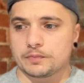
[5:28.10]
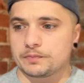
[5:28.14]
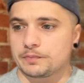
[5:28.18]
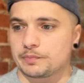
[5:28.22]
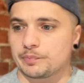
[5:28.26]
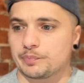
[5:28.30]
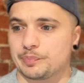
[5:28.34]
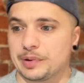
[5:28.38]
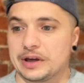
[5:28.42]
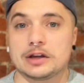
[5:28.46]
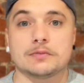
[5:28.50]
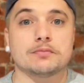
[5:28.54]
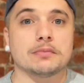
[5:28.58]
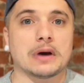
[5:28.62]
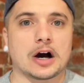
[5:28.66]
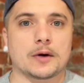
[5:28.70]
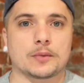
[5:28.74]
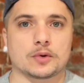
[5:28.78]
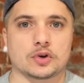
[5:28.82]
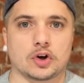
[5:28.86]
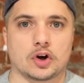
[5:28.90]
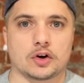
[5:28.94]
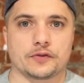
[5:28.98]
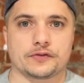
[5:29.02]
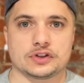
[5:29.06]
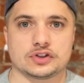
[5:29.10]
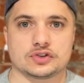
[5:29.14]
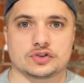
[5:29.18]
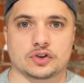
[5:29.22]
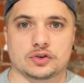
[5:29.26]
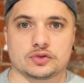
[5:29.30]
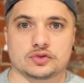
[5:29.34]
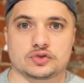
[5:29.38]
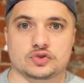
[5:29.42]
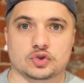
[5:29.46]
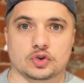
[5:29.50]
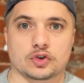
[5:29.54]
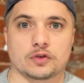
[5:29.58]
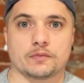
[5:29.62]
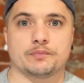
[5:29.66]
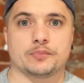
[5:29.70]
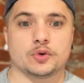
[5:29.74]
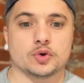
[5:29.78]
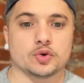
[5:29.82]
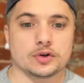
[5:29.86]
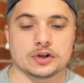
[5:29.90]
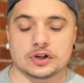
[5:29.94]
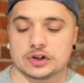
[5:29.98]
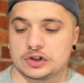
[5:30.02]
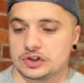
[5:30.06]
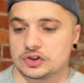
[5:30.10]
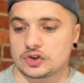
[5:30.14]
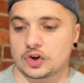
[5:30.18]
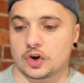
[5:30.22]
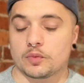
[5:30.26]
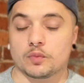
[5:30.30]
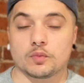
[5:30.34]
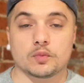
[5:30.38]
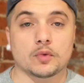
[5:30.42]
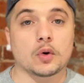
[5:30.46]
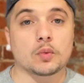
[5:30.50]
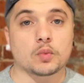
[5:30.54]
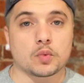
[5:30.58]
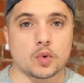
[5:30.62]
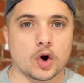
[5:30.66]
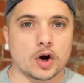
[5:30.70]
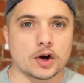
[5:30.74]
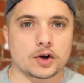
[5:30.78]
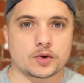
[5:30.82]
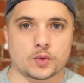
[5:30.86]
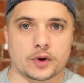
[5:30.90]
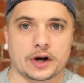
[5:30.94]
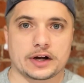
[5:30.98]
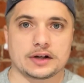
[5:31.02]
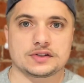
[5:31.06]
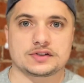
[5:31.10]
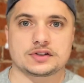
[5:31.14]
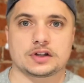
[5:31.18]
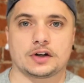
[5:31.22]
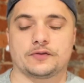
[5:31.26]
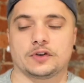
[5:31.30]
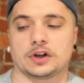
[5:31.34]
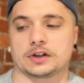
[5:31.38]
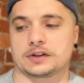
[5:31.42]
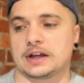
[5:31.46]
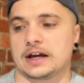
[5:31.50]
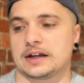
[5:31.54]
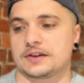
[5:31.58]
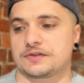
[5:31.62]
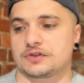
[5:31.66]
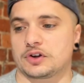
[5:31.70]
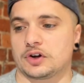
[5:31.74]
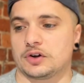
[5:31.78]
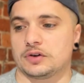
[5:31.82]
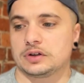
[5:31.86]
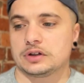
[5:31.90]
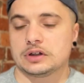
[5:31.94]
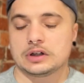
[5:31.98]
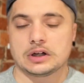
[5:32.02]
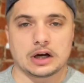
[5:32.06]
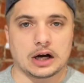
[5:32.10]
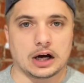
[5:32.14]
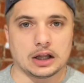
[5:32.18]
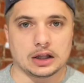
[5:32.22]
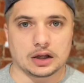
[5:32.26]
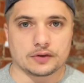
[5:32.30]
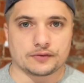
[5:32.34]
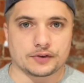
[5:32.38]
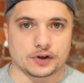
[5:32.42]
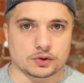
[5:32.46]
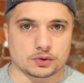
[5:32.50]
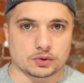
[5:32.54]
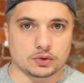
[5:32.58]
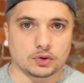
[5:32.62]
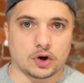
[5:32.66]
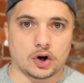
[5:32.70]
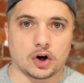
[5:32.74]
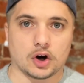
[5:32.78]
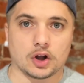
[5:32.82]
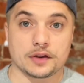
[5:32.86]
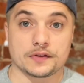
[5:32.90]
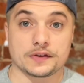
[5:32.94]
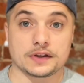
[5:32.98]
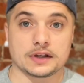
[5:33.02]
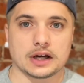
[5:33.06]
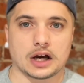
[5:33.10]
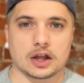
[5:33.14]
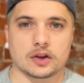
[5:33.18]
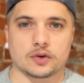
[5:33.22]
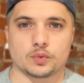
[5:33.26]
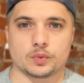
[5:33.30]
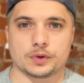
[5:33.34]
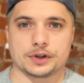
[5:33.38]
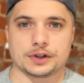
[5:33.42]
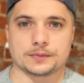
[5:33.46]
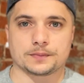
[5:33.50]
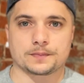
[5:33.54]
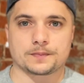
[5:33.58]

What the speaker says: beat Melbourne off his own sort of boot and his own work rate and stuff like that. So I love Errol on the other wing.